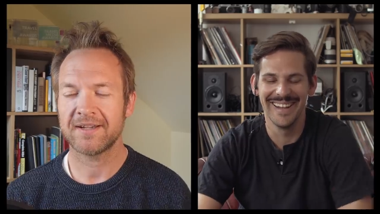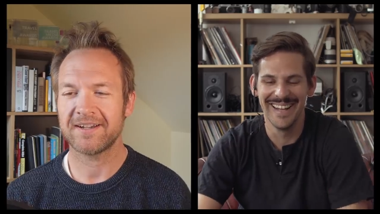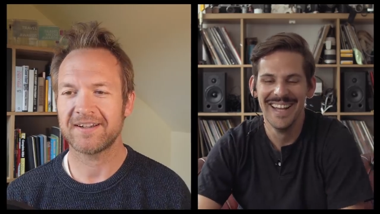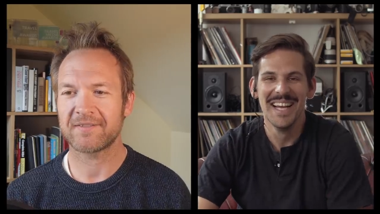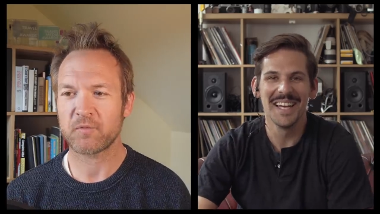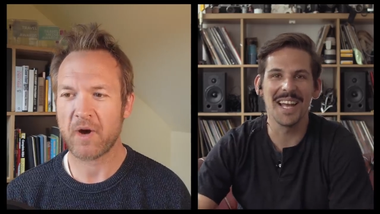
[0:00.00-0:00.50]

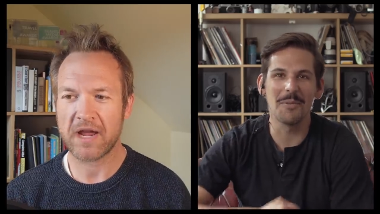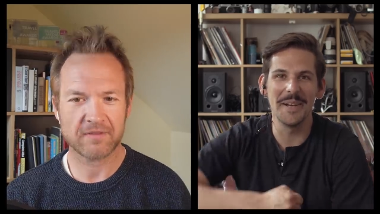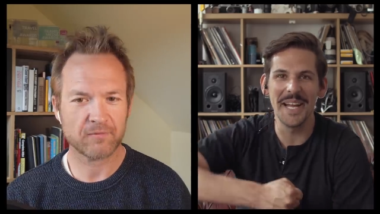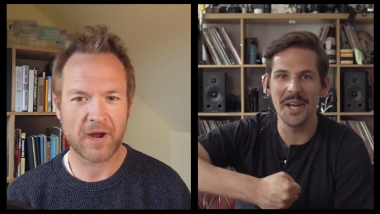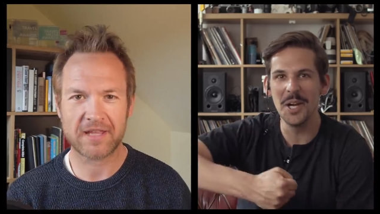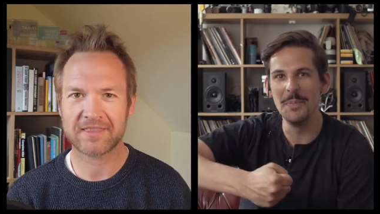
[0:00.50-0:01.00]
Speaker 1: Uh, right, like
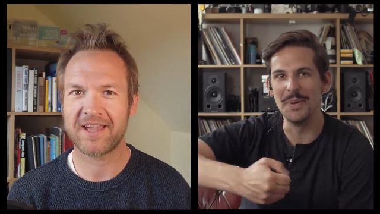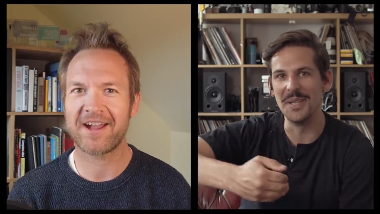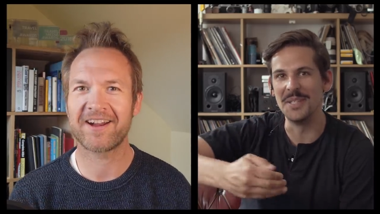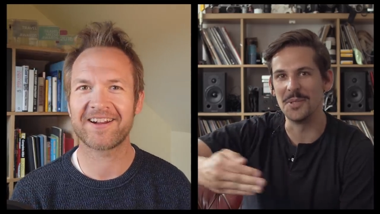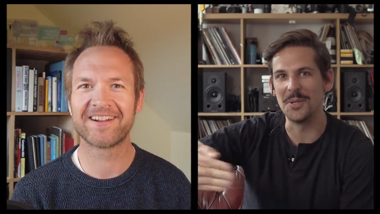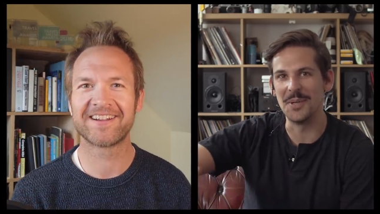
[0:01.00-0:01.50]
when they open
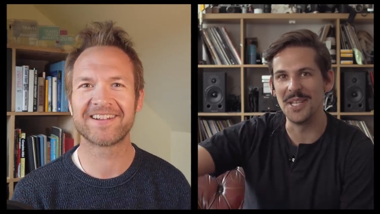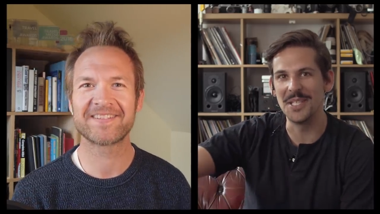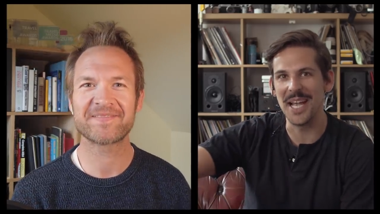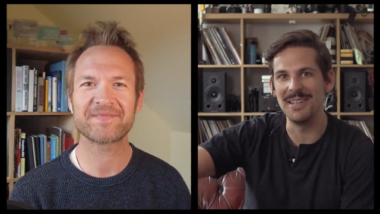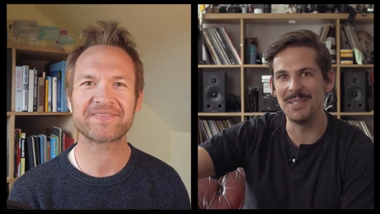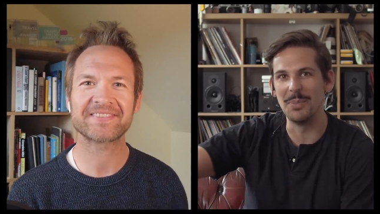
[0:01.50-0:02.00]
there. the door in a
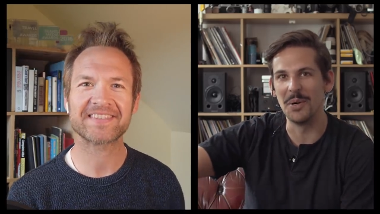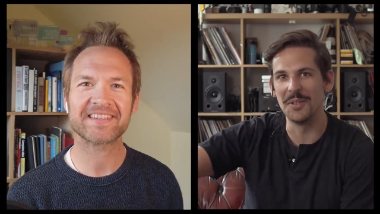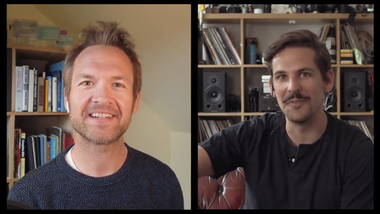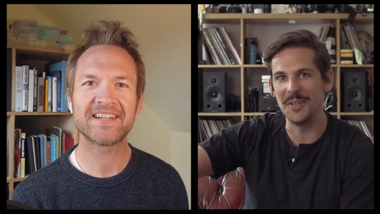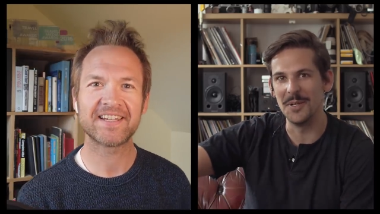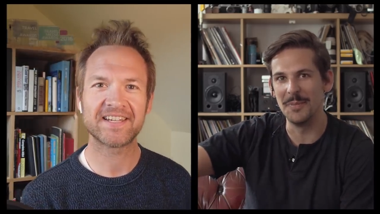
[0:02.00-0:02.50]
James
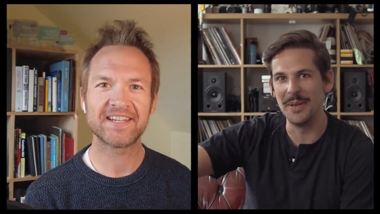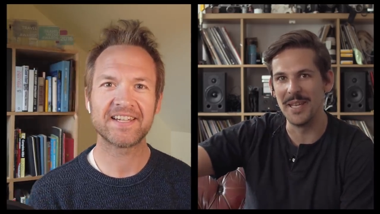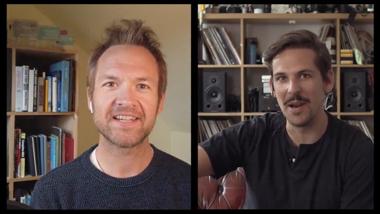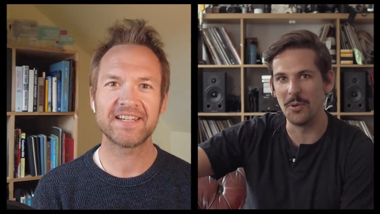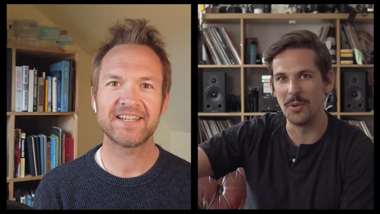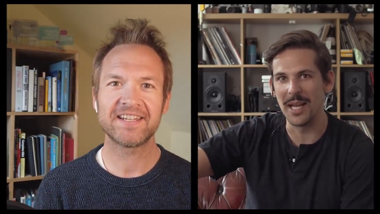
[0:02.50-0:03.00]
Bond film and
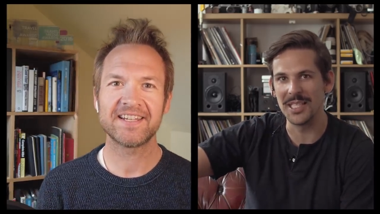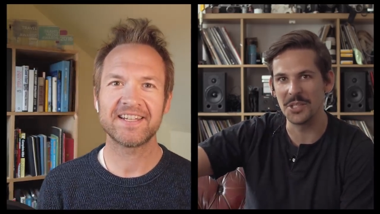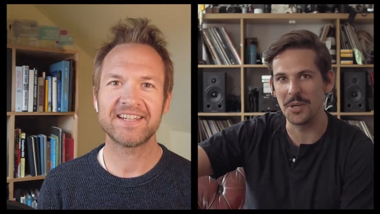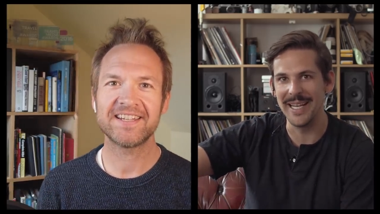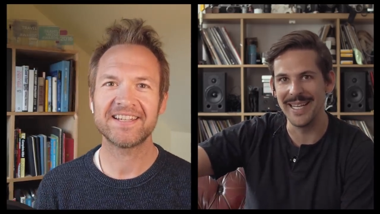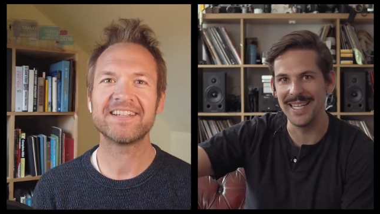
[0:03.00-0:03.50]
they're all like
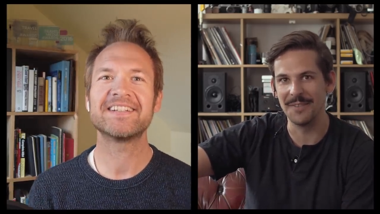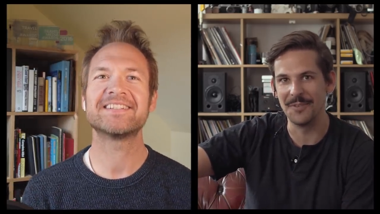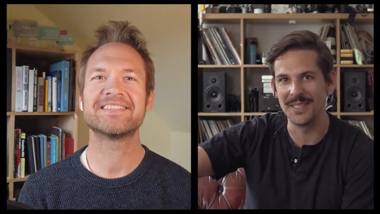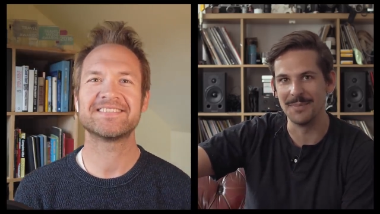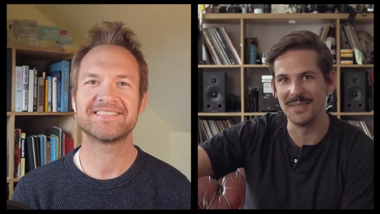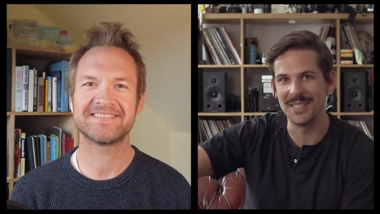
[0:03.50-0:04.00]
training
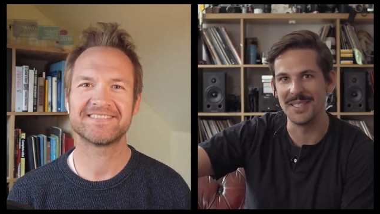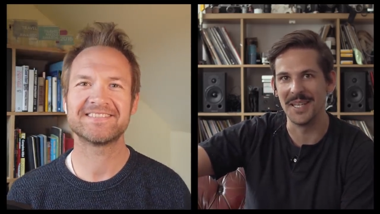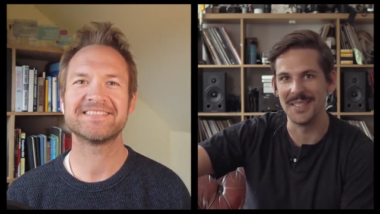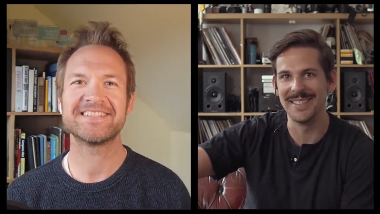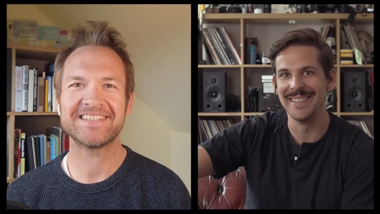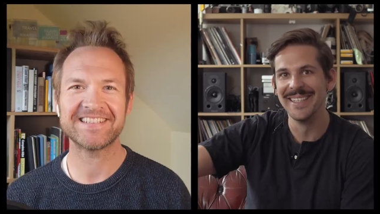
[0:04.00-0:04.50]
for some
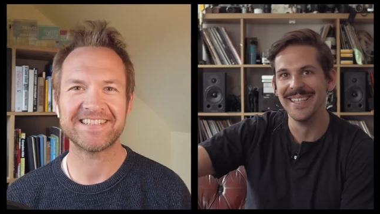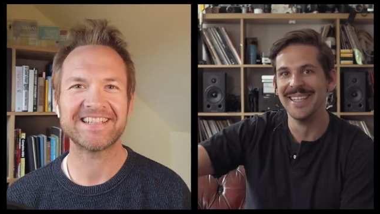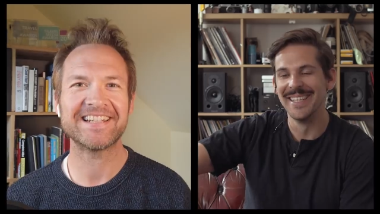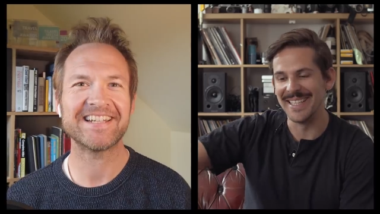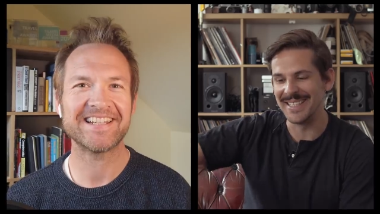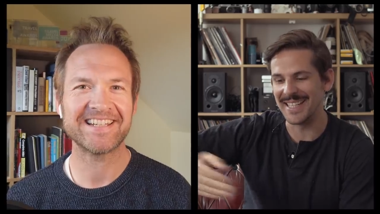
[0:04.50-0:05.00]
stunt.
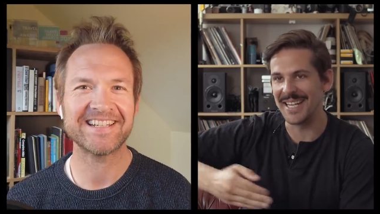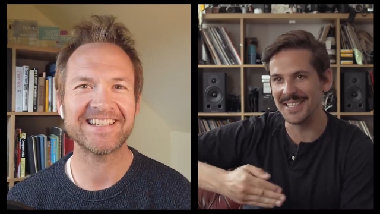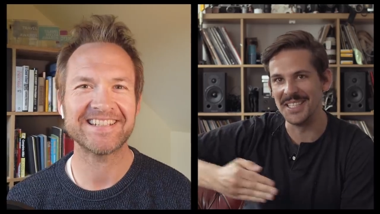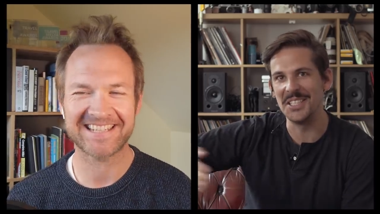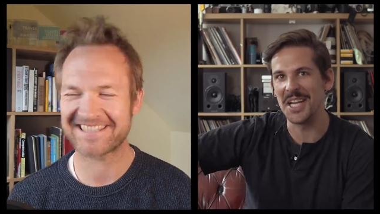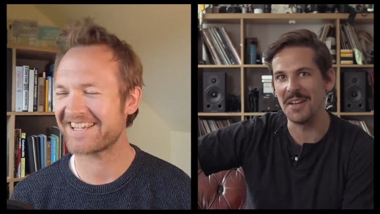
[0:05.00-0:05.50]
It's
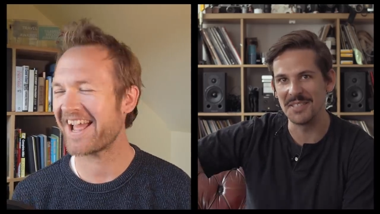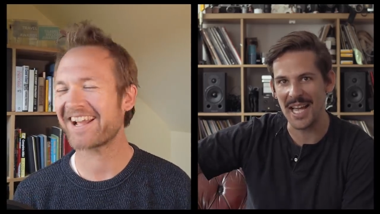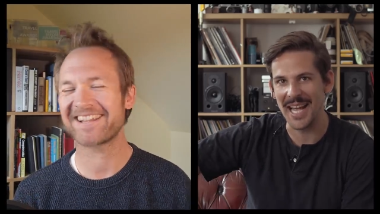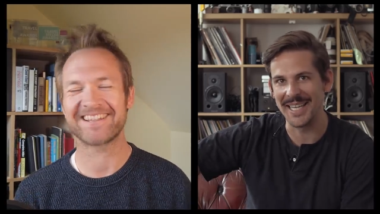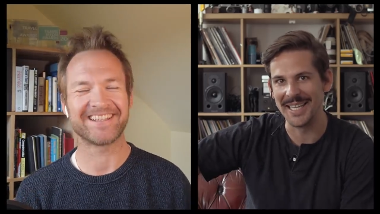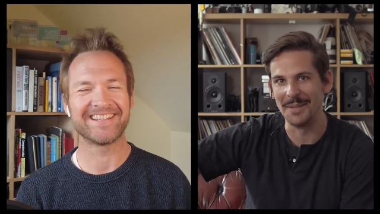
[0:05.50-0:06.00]
actually exactly. chefs
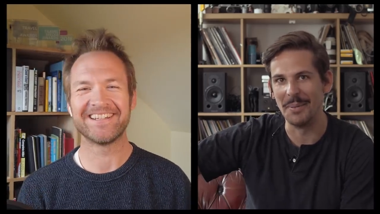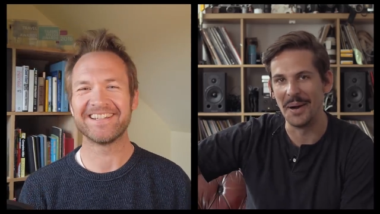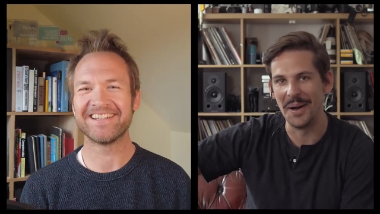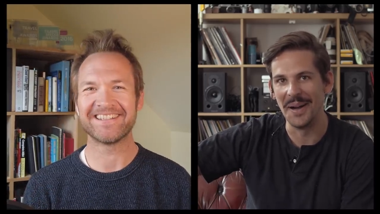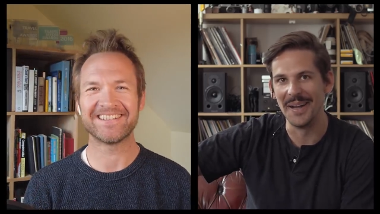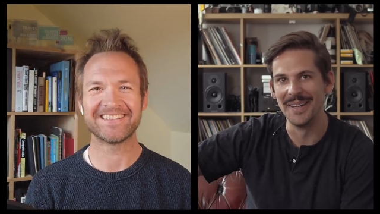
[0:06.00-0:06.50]
hacking
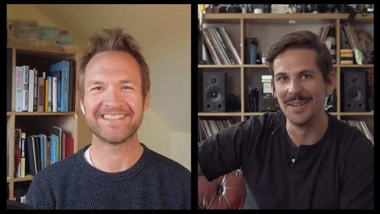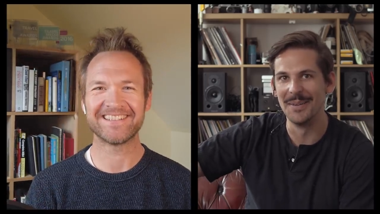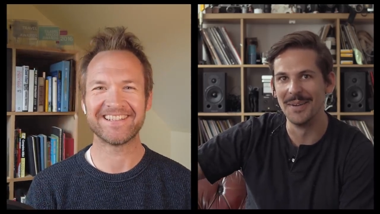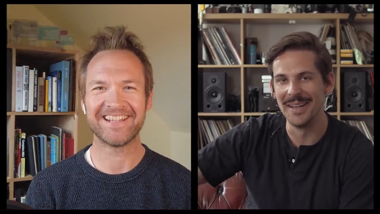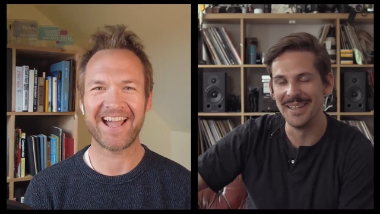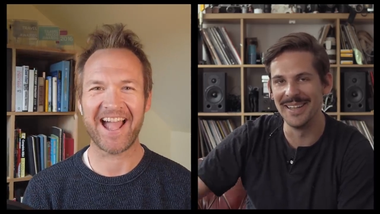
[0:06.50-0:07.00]
apart.
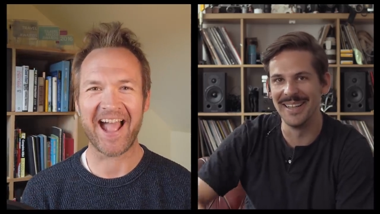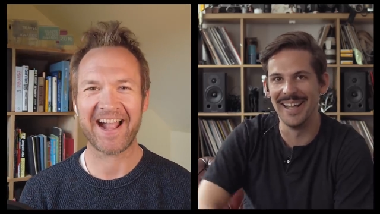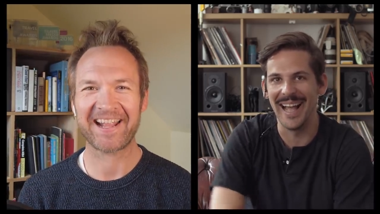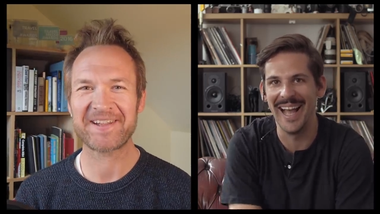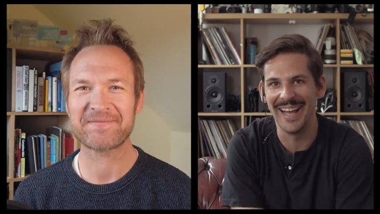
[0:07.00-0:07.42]
Speaker 2: Hacking